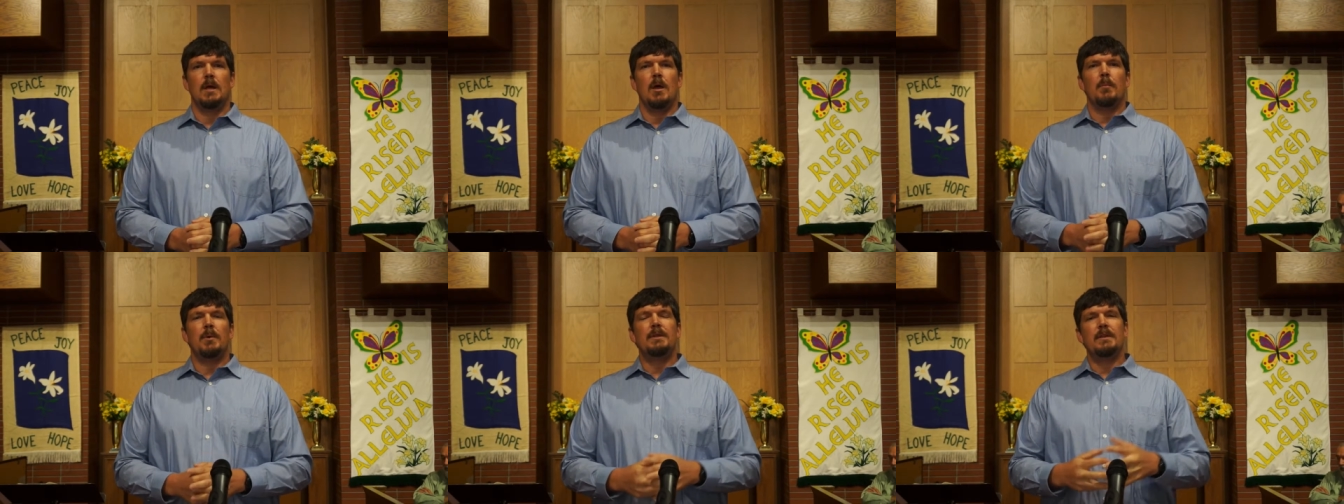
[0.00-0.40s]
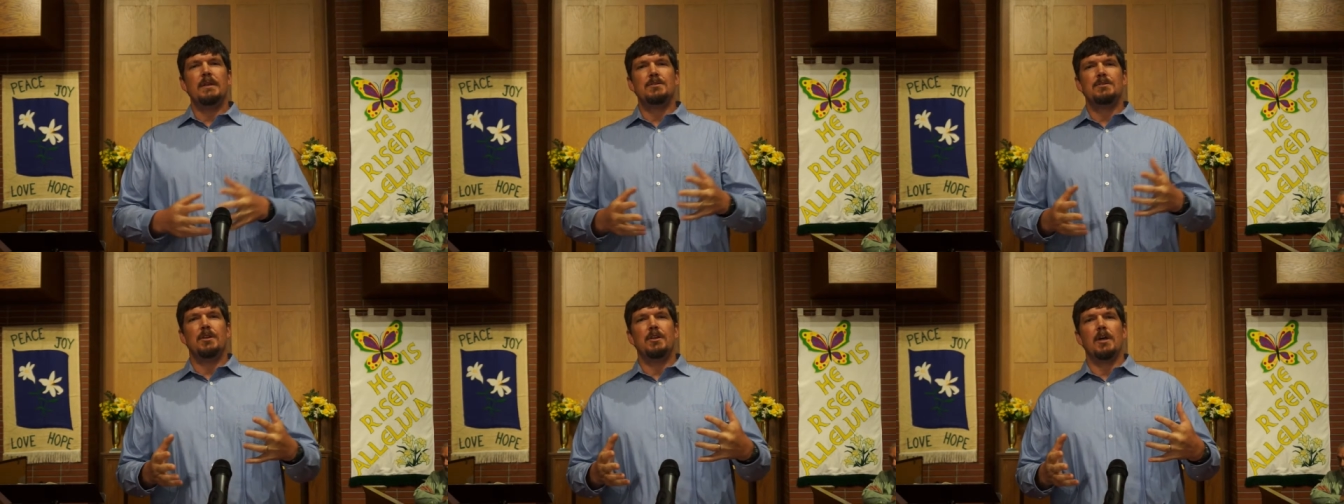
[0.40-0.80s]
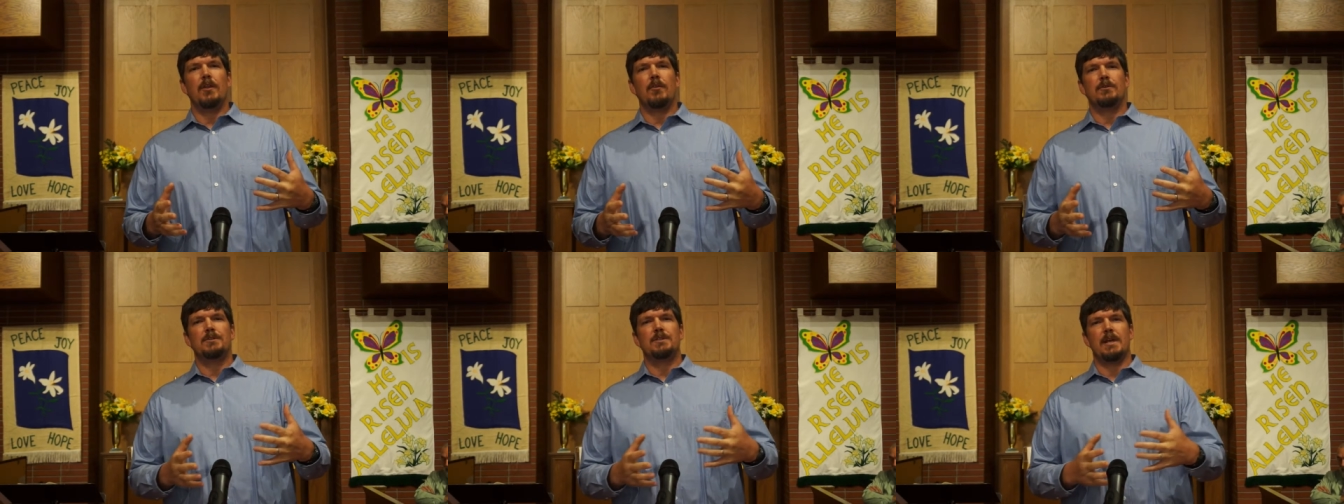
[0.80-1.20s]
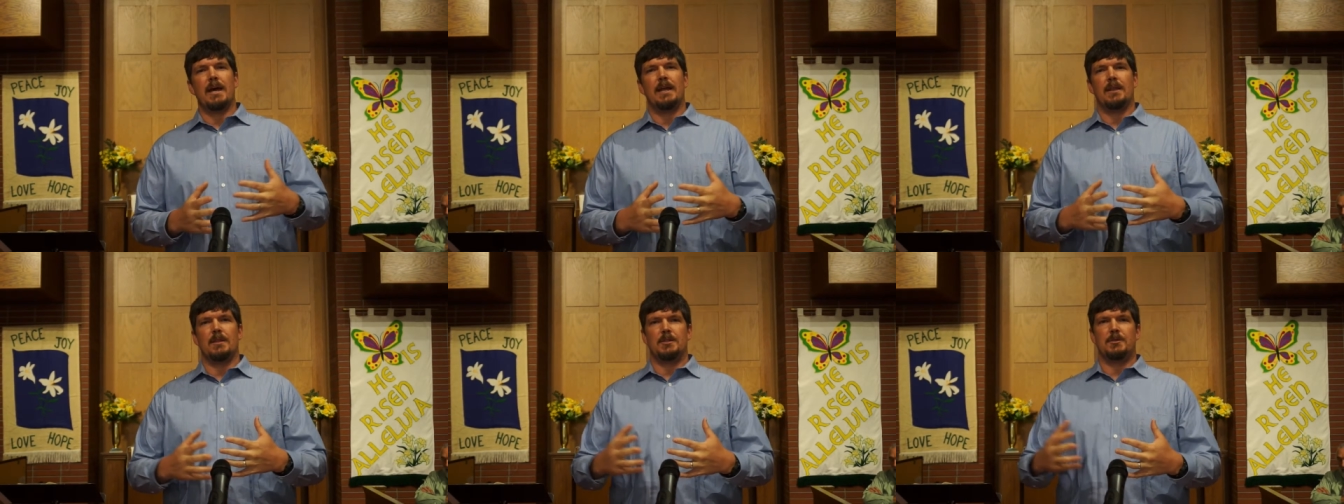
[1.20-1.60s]
But then there's another side
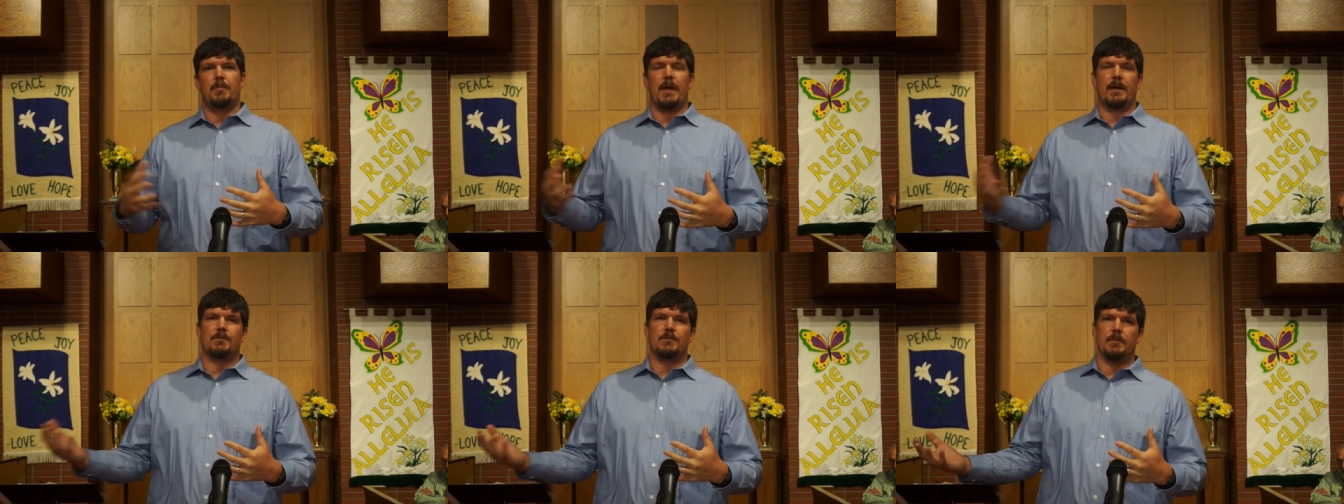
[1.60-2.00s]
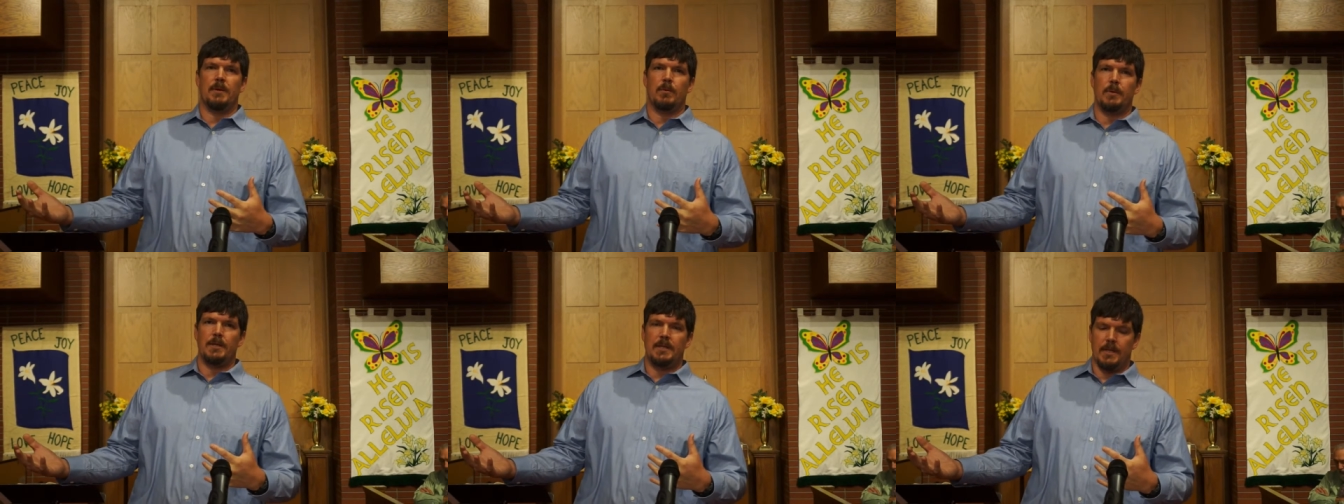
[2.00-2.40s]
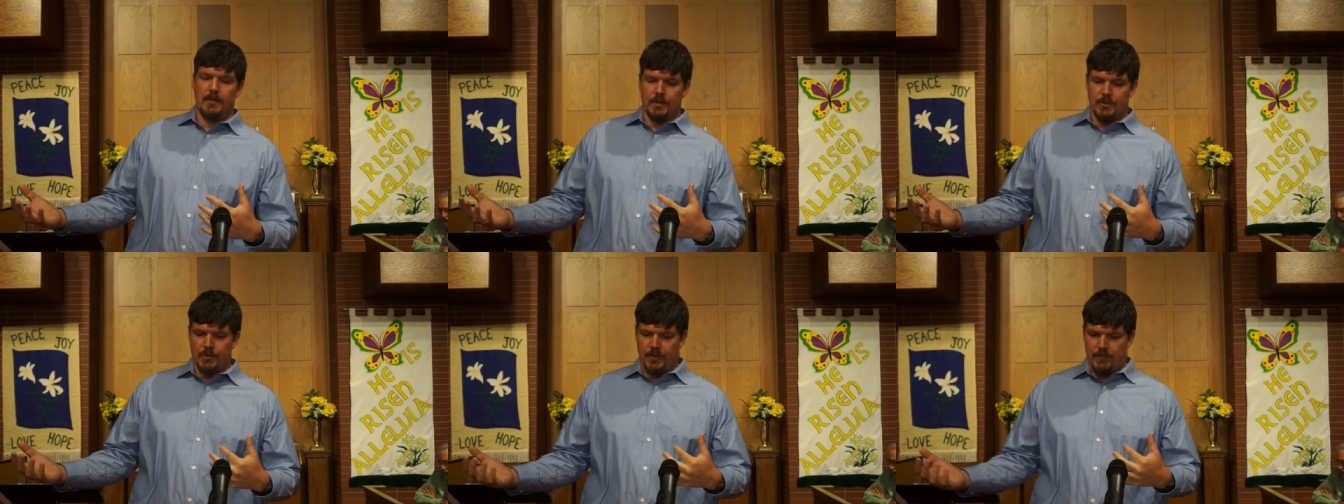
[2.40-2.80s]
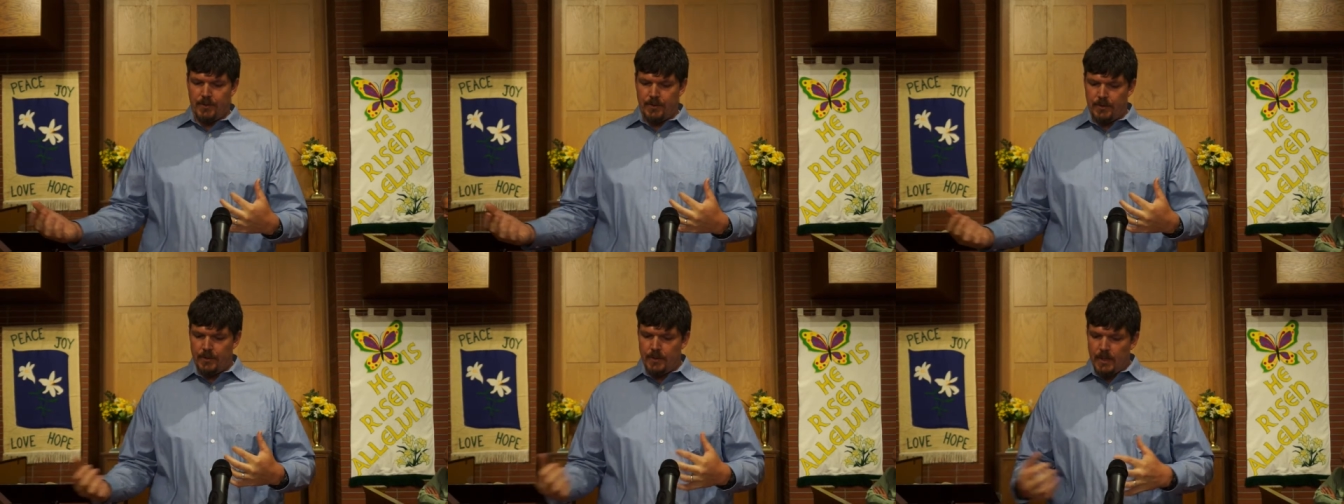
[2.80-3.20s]
of the spectrum that we tend to drift
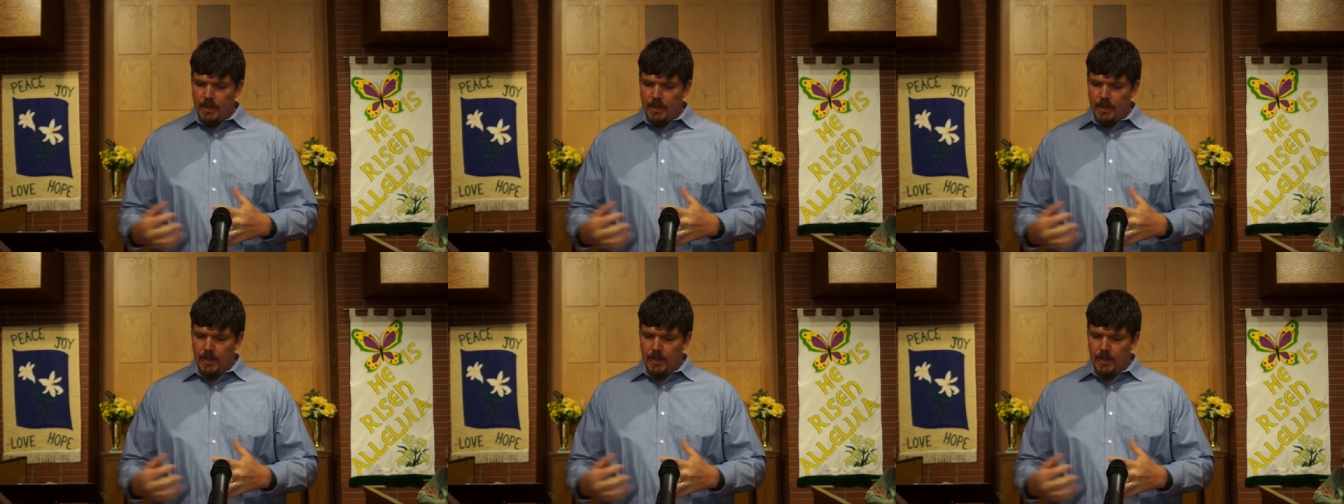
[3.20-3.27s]
to,